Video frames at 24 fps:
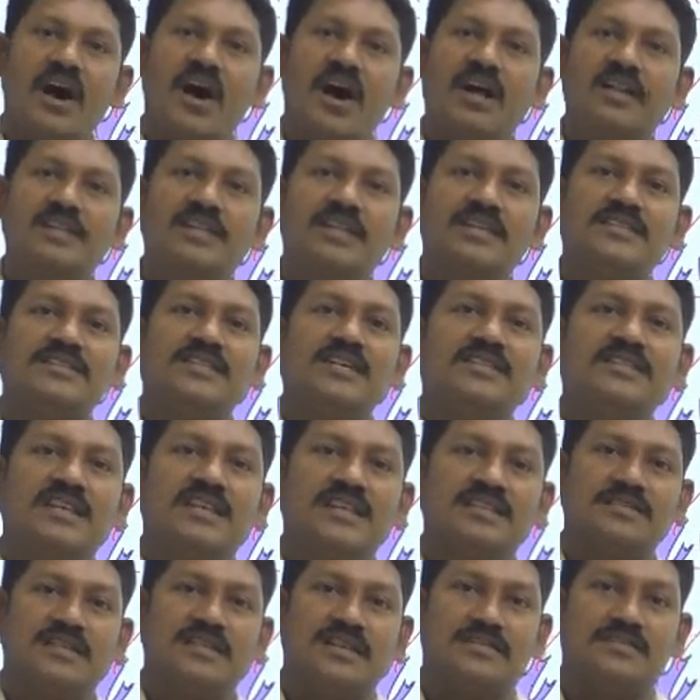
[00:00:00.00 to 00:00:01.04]
All these are
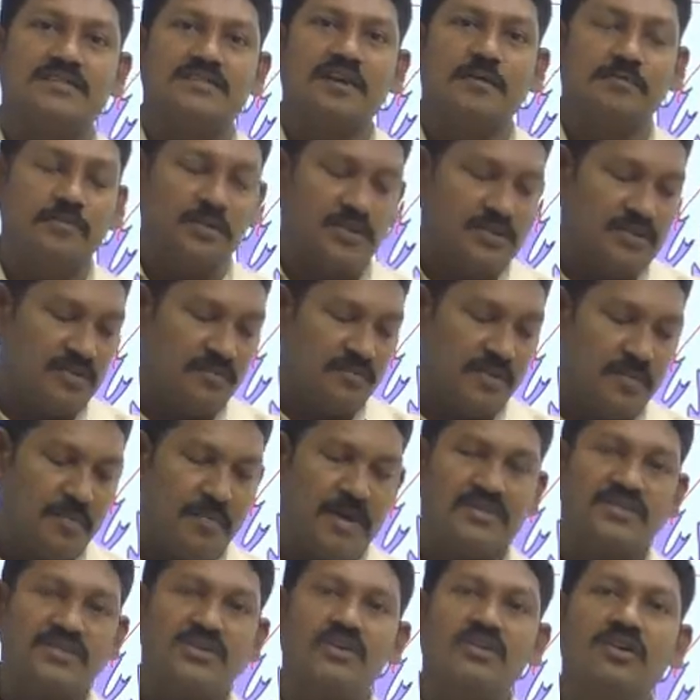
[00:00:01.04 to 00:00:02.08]
sensors. Suppose if a
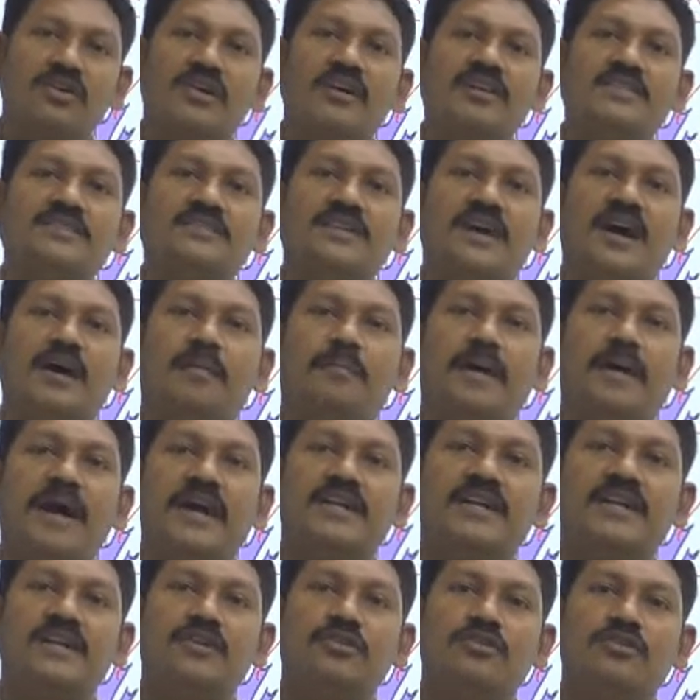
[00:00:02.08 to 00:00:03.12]
mosquito is uh,
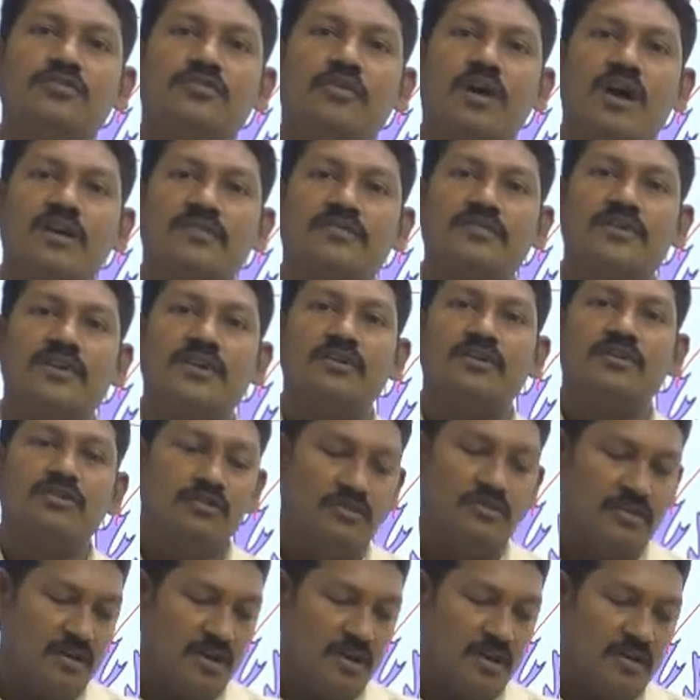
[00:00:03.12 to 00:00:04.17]
biting you, what we will
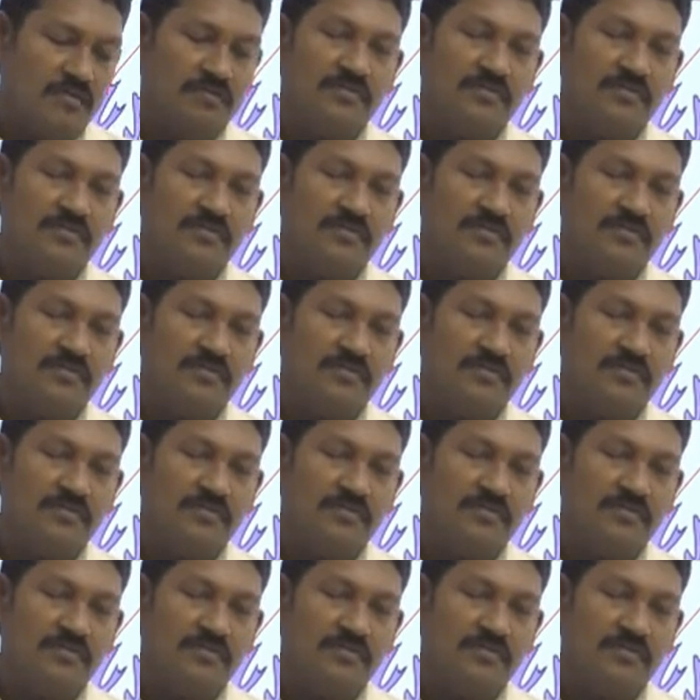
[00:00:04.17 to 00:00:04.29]
do?